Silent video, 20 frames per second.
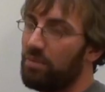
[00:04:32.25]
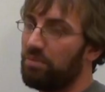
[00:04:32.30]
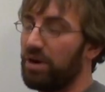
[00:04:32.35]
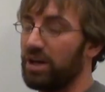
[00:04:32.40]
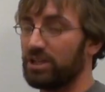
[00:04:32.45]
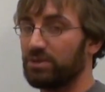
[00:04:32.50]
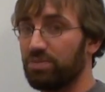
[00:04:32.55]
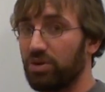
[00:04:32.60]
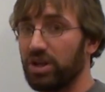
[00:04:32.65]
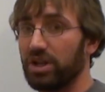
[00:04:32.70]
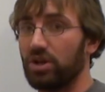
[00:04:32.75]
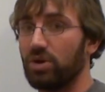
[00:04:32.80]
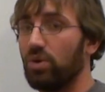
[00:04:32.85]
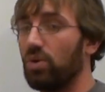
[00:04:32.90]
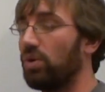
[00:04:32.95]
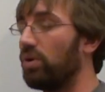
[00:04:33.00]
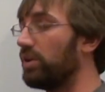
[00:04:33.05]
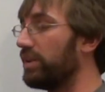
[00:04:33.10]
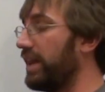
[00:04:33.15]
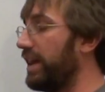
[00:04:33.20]
But it's pretty
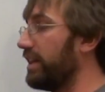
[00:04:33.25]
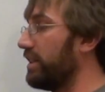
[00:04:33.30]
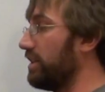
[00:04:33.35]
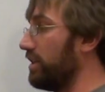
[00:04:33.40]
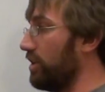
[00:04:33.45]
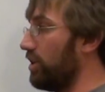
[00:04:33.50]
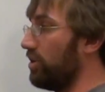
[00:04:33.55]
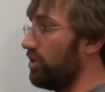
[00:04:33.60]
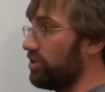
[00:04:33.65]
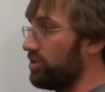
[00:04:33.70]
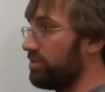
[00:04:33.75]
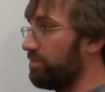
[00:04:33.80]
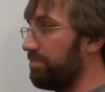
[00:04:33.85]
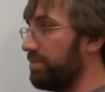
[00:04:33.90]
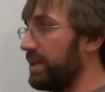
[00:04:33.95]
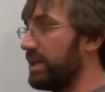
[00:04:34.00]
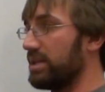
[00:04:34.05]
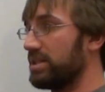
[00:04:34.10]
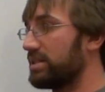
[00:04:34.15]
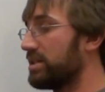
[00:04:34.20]
cool that, you know,
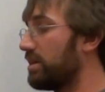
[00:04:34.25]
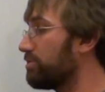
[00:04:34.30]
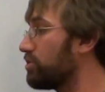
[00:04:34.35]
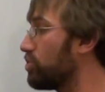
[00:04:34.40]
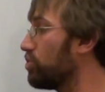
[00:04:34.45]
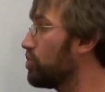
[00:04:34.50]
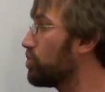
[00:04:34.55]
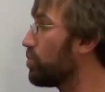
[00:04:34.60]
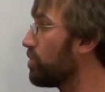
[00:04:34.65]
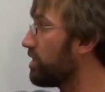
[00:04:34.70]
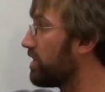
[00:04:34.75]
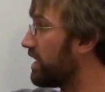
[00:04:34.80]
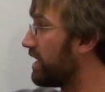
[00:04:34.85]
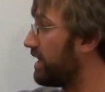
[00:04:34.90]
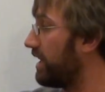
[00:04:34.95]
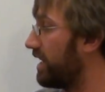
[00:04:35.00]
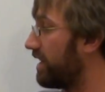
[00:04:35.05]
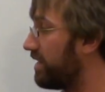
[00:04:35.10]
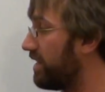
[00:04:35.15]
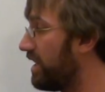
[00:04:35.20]
because some students will think
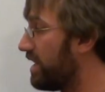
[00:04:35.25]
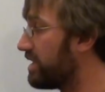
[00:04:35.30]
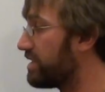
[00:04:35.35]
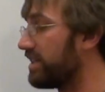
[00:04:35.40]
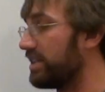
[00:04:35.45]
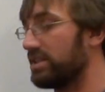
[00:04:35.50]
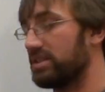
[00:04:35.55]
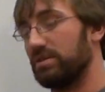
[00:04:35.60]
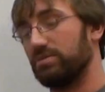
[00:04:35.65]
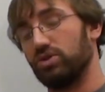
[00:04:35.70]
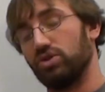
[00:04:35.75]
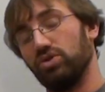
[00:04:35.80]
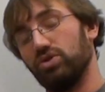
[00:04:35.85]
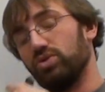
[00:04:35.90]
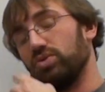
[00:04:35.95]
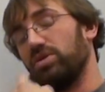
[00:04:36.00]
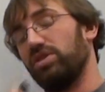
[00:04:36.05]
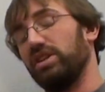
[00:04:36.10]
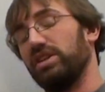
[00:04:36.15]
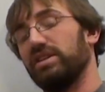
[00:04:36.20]
like this, and some students
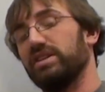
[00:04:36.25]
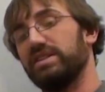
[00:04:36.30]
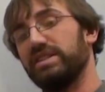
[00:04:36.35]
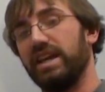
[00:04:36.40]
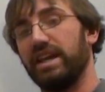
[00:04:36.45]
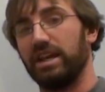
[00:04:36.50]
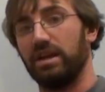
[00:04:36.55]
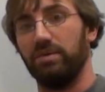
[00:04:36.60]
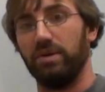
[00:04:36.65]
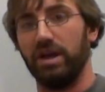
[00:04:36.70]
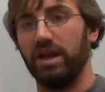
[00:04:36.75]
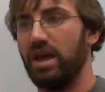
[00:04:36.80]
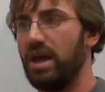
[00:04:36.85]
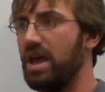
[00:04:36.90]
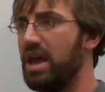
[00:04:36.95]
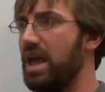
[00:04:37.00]
will think the second way.